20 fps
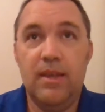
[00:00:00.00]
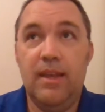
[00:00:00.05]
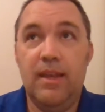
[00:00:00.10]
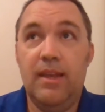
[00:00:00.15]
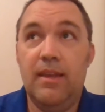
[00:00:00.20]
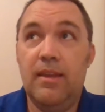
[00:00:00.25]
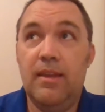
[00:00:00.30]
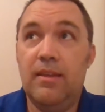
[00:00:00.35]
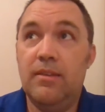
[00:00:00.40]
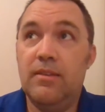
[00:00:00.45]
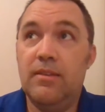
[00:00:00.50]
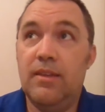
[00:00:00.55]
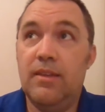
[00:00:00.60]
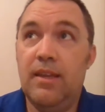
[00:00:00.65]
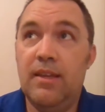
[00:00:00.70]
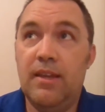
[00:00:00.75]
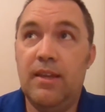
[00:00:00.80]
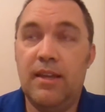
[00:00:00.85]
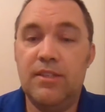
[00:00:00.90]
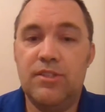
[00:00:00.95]
and
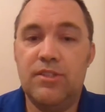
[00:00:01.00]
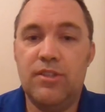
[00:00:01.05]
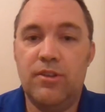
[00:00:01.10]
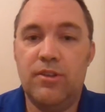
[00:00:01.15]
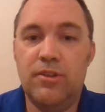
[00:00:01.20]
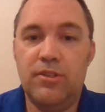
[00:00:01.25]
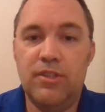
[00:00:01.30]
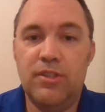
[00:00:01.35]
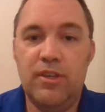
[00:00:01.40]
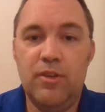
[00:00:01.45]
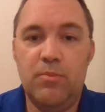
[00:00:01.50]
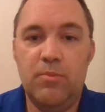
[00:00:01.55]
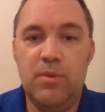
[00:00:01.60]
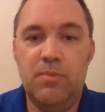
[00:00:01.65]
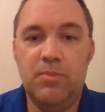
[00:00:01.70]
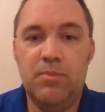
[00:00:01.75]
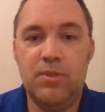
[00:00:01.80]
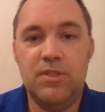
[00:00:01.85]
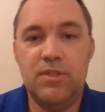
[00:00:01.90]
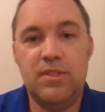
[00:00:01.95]
I started to hear
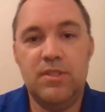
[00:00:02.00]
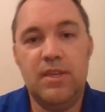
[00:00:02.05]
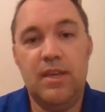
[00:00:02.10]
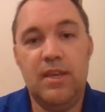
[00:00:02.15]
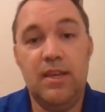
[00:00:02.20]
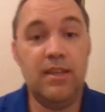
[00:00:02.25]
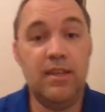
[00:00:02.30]
people say,